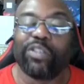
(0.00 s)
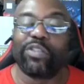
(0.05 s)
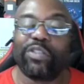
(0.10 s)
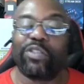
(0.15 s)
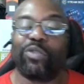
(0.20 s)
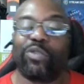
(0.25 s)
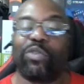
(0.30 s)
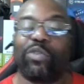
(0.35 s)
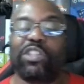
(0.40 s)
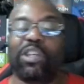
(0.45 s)

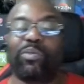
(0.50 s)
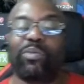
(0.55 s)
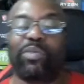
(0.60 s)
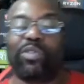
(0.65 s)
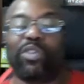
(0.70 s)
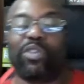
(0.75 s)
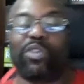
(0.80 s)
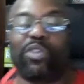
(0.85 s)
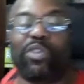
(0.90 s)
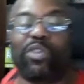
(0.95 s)
What's up with
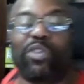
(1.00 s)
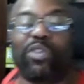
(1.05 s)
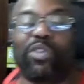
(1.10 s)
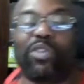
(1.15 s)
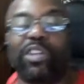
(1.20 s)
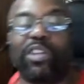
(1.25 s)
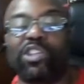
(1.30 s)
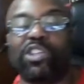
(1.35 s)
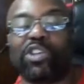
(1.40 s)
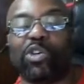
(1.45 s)
all
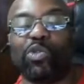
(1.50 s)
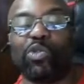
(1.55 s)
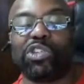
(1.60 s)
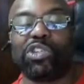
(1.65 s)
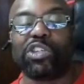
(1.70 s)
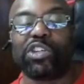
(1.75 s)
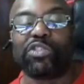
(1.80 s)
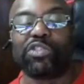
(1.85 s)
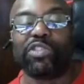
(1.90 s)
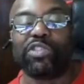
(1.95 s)
these
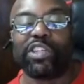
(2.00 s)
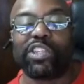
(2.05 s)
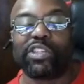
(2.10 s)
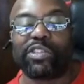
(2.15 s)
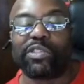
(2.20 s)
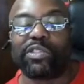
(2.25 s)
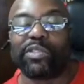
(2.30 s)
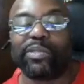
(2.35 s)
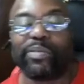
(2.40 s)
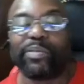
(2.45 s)
ocean
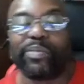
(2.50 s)
creatures?